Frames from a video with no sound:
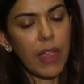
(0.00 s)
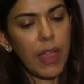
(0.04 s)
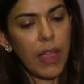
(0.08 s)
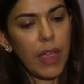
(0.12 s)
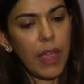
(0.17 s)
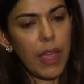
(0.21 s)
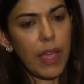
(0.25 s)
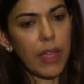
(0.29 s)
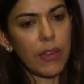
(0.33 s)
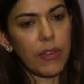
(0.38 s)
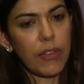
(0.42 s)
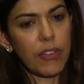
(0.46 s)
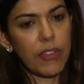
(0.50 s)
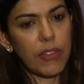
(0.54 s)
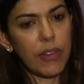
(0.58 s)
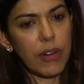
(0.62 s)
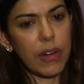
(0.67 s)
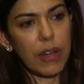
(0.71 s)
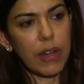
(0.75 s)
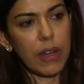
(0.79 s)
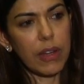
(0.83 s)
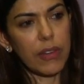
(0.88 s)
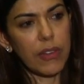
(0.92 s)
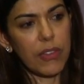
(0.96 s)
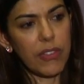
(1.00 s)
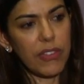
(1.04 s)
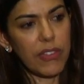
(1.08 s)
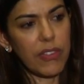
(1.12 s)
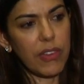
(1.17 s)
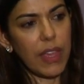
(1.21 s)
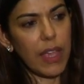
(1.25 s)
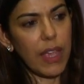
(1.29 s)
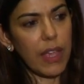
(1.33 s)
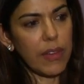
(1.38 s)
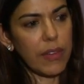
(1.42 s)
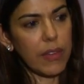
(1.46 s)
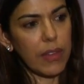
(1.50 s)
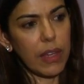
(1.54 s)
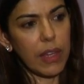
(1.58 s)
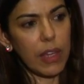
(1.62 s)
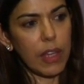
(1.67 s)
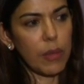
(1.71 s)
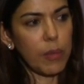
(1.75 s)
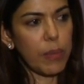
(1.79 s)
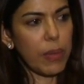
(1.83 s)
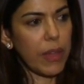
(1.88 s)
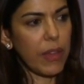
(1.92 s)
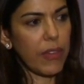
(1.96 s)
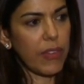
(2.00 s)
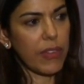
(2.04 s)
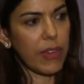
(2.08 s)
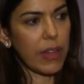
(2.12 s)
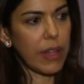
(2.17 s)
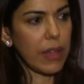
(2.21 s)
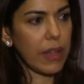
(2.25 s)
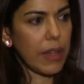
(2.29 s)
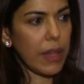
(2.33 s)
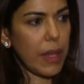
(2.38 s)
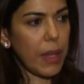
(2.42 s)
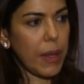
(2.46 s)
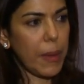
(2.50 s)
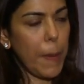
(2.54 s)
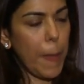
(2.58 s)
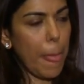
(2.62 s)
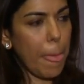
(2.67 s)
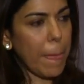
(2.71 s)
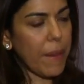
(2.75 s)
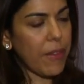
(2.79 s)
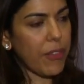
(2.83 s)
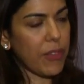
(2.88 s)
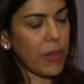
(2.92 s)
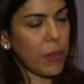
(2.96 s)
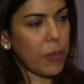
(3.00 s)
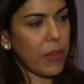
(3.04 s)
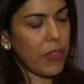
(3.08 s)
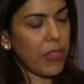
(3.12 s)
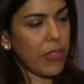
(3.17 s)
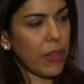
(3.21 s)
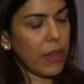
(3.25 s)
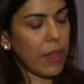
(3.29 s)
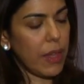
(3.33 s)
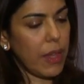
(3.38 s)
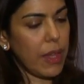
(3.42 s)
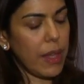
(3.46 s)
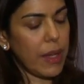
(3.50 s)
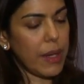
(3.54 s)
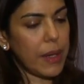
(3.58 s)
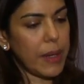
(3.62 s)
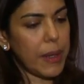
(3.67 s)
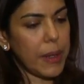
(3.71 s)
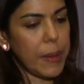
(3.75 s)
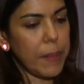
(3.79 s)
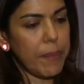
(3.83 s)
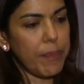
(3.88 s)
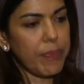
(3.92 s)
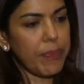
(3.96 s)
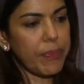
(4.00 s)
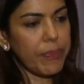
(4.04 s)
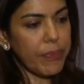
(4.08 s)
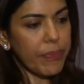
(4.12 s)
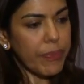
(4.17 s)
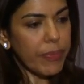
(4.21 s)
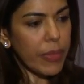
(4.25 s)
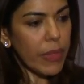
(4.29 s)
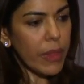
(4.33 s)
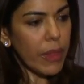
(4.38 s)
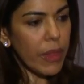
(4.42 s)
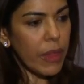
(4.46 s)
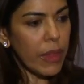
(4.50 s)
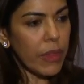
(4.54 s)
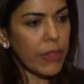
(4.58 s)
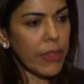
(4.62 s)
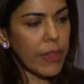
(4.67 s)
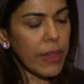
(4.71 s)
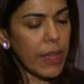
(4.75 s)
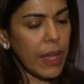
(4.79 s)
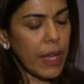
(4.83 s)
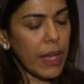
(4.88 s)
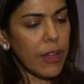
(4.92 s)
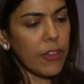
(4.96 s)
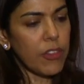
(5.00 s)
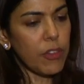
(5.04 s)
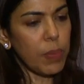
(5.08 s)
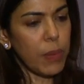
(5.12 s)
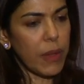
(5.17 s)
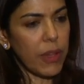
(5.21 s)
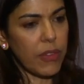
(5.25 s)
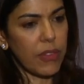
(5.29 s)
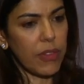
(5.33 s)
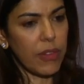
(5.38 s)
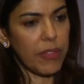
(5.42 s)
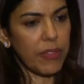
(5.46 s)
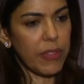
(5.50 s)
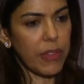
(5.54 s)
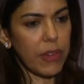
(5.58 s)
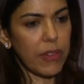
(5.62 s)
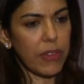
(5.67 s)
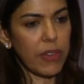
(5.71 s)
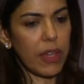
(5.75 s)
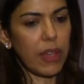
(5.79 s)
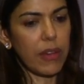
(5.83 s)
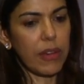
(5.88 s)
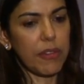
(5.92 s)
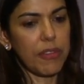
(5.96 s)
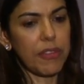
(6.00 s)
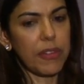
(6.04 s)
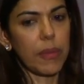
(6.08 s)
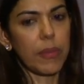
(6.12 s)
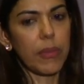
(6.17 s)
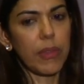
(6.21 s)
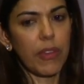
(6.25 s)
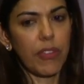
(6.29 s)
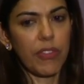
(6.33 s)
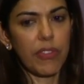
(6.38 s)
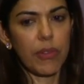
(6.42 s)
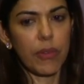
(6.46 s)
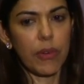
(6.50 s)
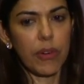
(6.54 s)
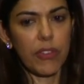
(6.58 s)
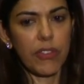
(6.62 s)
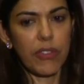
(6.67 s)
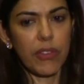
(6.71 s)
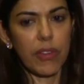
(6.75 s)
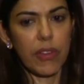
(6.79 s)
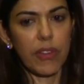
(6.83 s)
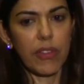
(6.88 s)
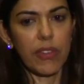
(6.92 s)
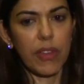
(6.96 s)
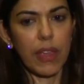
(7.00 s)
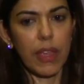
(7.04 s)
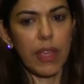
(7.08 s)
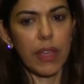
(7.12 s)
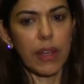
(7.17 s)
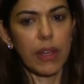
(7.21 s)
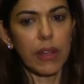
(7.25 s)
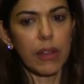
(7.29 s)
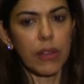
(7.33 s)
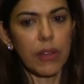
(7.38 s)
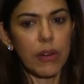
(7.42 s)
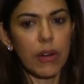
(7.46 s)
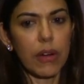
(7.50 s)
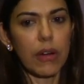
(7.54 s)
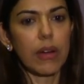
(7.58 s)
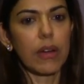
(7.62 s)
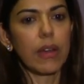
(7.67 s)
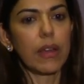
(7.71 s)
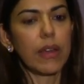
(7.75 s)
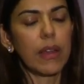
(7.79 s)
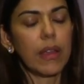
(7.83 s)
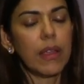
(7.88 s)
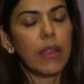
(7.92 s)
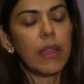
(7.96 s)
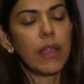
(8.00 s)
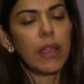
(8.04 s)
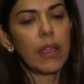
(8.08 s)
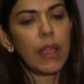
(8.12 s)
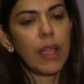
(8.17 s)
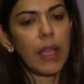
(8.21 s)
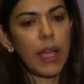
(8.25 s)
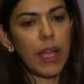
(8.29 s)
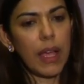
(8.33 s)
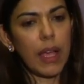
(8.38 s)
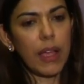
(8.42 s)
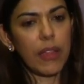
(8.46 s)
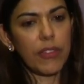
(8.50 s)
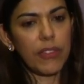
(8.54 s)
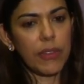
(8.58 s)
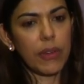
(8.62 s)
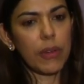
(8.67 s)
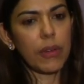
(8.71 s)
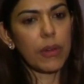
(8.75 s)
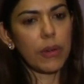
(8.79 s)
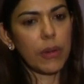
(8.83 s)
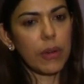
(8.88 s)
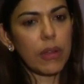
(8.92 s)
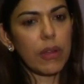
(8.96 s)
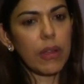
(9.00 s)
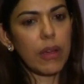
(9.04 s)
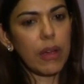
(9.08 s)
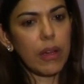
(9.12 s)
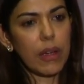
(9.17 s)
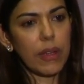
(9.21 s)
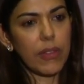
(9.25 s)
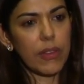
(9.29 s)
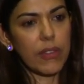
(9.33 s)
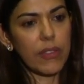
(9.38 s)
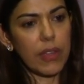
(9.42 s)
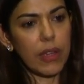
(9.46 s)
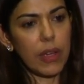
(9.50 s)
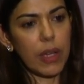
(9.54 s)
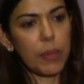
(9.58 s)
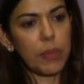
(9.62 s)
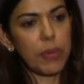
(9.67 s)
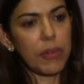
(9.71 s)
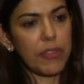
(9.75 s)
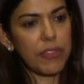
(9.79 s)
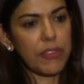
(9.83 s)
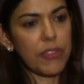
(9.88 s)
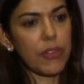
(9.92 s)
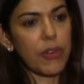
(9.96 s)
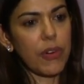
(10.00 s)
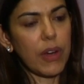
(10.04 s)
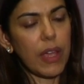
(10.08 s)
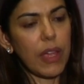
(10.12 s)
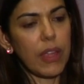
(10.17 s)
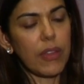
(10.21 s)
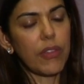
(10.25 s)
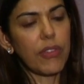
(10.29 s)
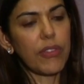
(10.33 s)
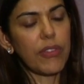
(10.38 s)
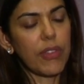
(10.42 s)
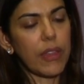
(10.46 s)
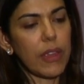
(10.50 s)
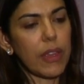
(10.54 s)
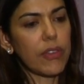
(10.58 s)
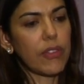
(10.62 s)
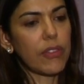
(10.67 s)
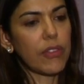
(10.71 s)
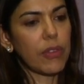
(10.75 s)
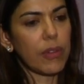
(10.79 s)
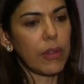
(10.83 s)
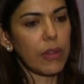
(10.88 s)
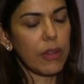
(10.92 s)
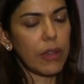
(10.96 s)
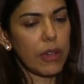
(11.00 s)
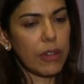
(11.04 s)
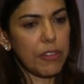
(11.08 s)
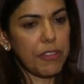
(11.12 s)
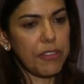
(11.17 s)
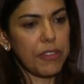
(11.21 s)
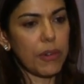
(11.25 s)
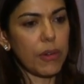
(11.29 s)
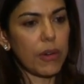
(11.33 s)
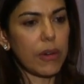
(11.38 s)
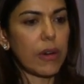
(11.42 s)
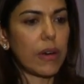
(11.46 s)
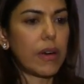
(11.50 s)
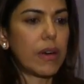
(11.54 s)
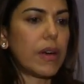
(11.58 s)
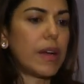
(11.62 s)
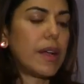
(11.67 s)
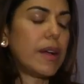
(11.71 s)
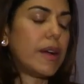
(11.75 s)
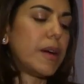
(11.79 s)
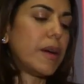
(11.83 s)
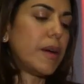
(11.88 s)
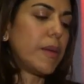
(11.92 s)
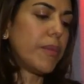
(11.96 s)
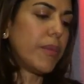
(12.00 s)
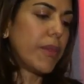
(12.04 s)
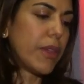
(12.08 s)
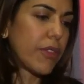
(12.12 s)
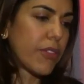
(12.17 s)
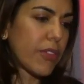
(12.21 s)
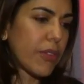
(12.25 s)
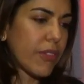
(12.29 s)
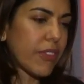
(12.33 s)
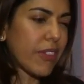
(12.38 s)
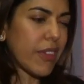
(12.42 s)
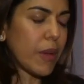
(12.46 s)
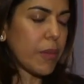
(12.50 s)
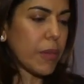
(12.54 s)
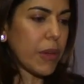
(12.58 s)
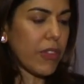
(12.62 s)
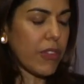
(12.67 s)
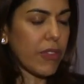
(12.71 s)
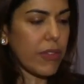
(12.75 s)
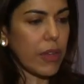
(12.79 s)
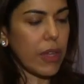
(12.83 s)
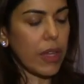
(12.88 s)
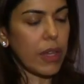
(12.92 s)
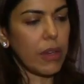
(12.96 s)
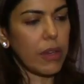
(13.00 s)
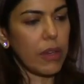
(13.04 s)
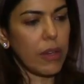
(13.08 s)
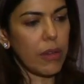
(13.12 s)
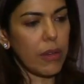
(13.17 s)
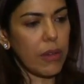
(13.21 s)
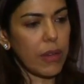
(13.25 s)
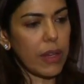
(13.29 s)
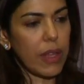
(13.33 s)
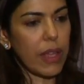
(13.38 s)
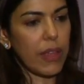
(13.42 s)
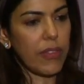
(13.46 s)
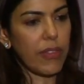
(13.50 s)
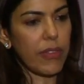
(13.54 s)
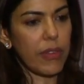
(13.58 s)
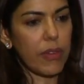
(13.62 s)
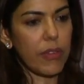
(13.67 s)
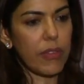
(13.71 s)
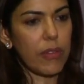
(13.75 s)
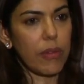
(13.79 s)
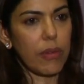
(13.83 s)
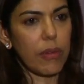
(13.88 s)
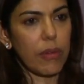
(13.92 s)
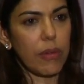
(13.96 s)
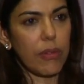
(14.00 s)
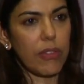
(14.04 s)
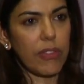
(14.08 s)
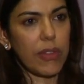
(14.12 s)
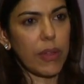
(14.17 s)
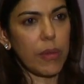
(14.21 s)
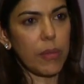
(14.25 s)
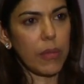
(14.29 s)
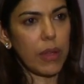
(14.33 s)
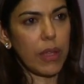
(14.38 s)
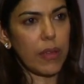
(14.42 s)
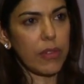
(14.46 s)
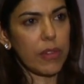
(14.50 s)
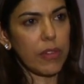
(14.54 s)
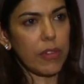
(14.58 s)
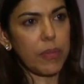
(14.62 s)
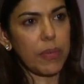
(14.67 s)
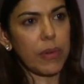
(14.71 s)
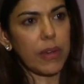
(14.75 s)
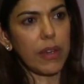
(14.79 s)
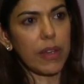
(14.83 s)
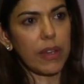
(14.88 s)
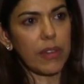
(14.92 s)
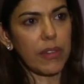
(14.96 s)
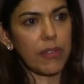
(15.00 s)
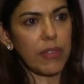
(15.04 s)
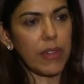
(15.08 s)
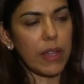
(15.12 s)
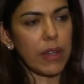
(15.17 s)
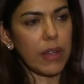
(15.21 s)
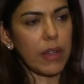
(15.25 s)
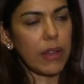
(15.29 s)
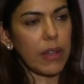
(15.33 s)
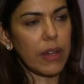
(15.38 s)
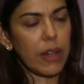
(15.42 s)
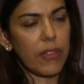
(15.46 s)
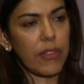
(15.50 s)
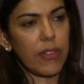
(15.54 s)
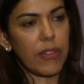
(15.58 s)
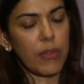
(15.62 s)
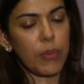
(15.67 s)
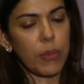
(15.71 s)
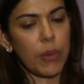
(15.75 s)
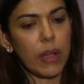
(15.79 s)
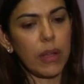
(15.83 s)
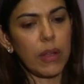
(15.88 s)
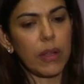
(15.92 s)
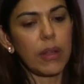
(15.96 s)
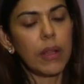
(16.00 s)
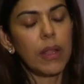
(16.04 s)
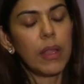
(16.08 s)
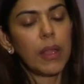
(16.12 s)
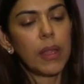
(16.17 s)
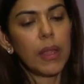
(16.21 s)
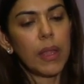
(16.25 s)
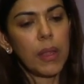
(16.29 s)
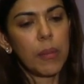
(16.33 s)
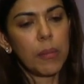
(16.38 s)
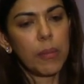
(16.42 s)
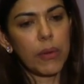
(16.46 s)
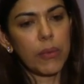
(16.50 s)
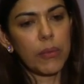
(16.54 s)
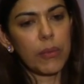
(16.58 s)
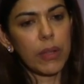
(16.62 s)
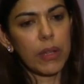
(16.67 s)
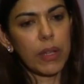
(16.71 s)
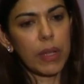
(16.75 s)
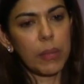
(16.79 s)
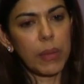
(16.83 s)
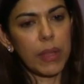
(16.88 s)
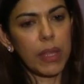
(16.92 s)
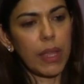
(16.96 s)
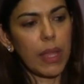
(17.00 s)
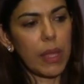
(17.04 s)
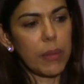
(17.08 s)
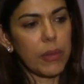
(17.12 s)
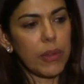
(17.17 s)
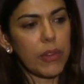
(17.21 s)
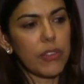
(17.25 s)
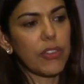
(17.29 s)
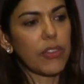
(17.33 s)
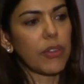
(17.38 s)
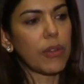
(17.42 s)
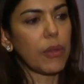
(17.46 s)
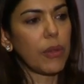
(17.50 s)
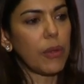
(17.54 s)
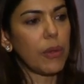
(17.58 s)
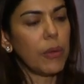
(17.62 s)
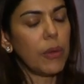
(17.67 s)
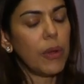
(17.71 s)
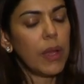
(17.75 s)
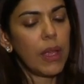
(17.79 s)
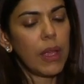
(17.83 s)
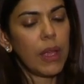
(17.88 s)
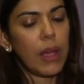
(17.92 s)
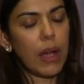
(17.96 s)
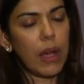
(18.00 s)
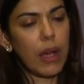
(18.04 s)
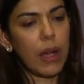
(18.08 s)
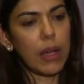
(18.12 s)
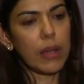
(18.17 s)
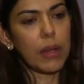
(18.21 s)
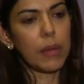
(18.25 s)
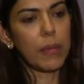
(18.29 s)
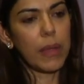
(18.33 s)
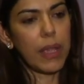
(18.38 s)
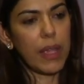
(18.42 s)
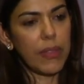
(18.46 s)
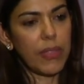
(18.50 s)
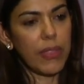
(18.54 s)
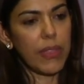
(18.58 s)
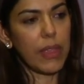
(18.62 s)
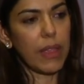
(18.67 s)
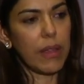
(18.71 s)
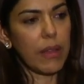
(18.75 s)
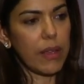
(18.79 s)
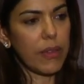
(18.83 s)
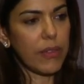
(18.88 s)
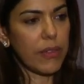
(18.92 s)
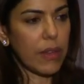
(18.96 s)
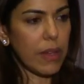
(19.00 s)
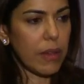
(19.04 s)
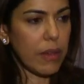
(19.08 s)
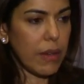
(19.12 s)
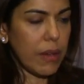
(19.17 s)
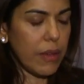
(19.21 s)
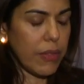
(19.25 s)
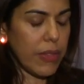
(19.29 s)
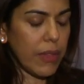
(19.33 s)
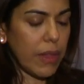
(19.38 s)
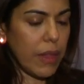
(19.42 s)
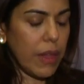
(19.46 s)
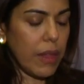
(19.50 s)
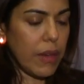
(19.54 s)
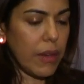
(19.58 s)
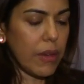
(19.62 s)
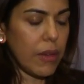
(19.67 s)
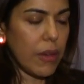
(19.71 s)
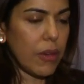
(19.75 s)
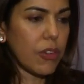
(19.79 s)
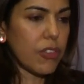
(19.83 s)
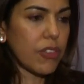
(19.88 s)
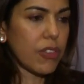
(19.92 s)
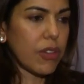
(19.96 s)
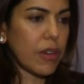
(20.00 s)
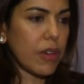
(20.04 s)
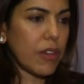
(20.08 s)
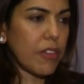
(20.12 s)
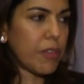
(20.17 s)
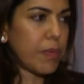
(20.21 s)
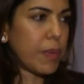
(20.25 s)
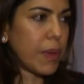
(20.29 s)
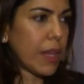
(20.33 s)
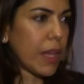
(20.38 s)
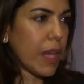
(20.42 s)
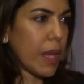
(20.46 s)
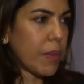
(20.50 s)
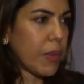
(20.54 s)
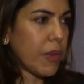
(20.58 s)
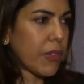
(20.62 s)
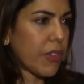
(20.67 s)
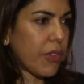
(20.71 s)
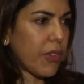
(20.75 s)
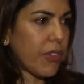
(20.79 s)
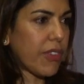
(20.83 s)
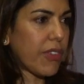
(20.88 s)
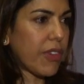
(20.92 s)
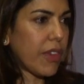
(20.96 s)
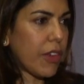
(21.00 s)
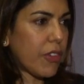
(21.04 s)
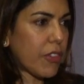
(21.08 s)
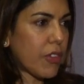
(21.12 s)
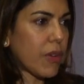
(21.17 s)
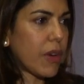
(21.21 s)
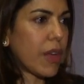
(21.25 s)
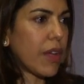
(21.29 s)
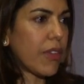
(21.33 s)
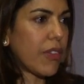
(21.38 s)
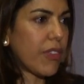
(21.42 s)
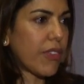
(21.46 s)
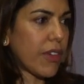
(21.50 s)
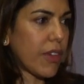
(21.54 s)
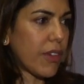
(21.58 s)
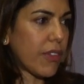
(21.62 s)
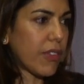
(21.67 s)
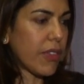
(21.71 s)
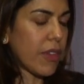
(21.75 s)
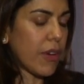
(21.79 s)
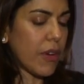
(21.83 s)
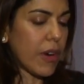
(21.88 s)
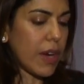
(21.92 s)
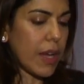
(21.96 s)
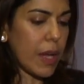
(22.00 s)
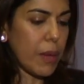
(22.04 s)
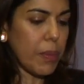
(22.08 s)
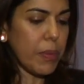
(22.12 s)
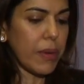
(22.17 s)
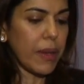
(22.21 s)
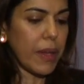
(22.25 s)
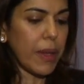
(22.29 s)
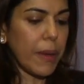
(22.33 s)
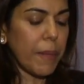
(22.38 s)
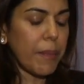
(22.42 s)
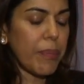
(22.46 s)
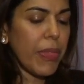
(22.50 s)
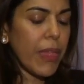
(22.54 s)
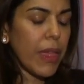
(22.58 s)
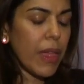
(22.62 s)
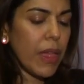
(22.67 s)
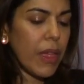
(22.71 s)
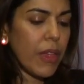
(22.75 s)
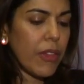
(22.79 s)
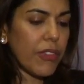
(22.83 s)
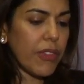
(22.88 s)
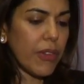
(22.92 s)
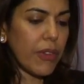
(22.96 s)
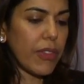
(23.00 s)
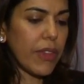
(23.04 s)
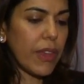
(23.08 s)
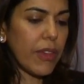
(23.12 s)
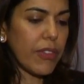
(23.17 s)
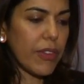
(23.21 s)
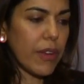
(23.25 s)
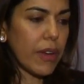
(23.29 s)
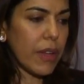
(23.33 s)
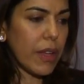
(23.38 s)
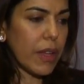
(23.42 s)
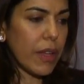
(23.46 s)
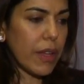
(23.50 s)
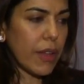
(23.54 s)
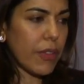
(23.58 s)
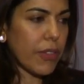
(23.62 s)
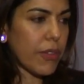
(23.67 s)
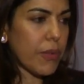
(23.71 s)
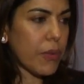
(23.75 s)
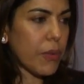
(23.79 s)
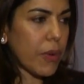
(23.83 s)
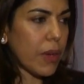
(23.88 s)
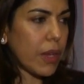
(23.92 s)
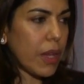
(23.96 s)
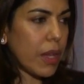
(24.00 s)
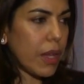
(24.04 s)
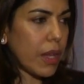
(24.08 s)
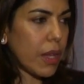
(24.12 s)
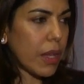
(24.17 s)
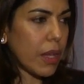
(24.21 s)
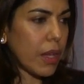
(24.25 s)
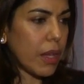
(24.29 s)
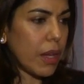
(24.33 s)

and you start understanding basically some of the aspects of the data from these sources and learn as you go along the type of trends that to look for. To some extent, it gets into some level of predictive analytics as well, but really being able to automate the notion of being able to see trends as they're happening. So these are like three